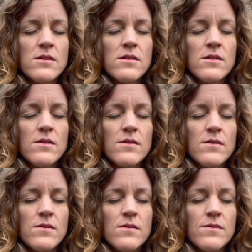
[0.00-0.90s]

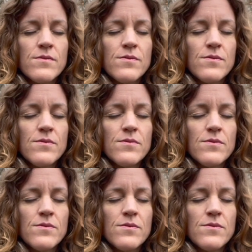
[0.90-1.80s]

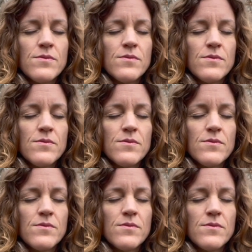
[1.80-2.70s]

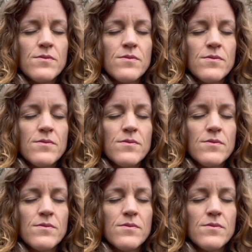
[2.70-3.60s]

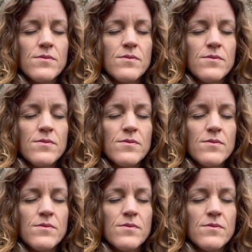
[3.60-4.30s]
(silence)